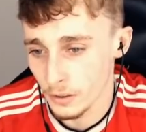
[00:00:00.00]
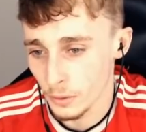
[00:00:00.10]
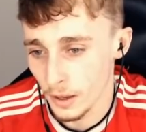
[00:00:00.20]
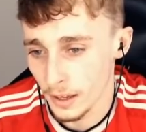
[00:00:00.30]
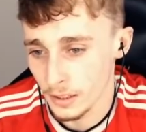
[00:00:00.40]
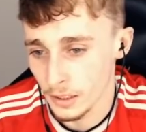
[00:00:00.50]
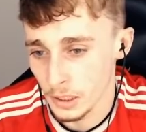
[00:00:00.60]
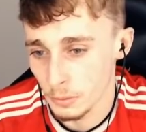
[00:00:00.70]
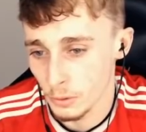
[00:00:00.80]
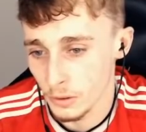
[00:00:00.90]
to actually
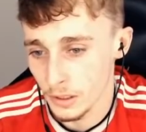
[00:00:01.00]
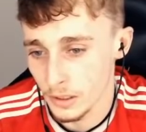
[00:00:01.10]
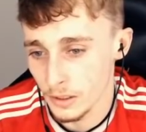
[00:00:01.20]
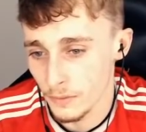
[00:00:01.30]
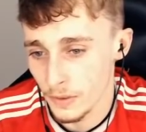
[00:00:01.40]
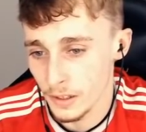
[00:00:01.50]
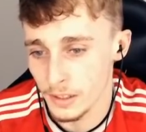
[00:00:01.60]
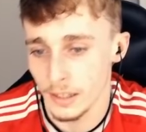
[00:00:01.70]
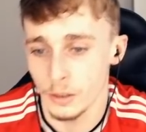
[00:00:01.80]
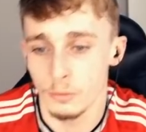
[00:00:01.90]
explore these
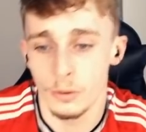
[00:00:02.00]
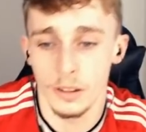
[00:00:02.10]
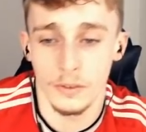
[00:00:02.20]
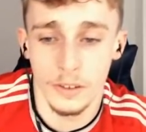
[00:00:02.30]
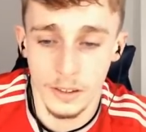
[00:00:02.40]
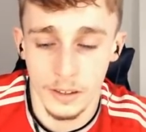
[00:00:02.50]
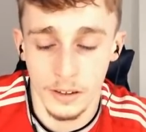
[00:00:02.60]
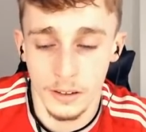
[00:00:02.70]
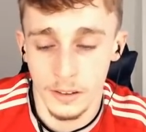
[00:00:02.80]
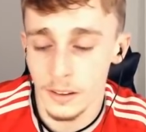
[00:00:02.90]
celestial bodies physically.